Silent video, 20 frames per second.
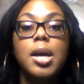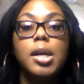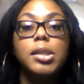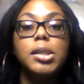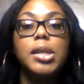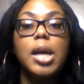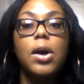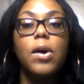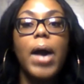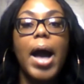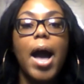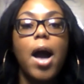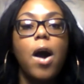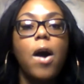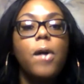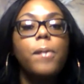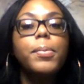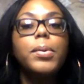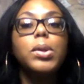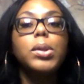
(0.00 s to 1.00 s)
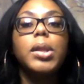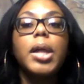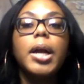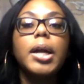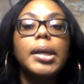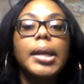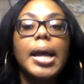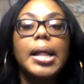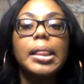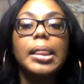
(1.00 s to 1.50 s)
So I hope you
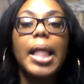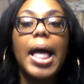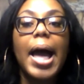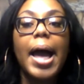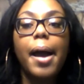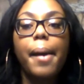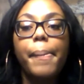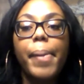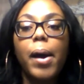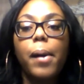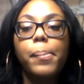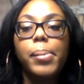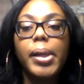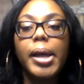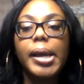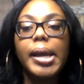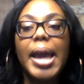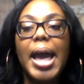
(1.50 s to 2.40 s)
learned a lot about blood